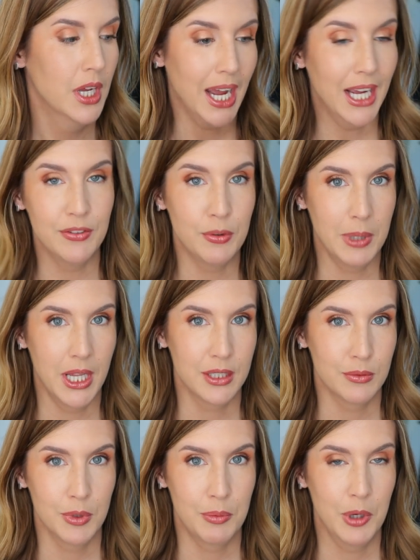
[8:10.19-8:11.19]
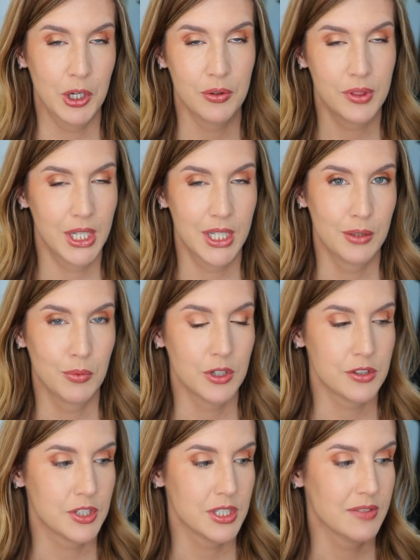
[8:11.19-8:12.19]
I have applied it with both and it
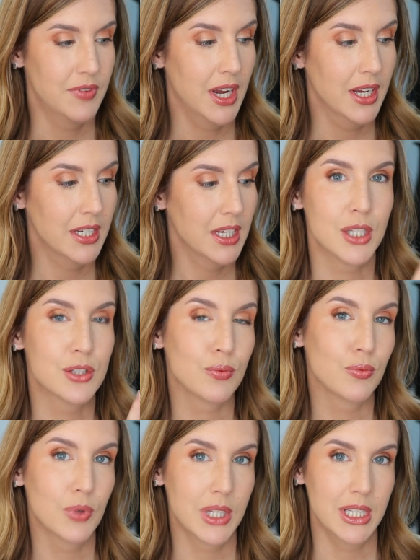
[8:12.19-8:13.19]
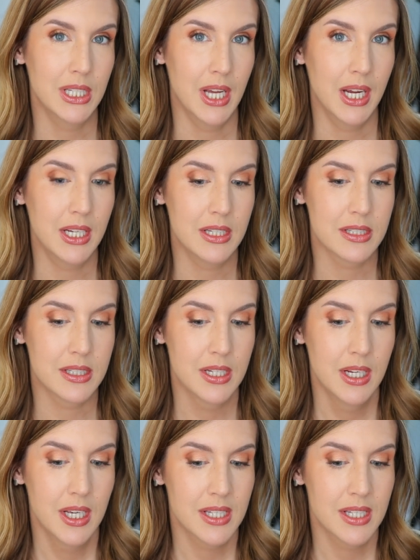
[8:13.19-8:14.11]
works just fine. It's really nice.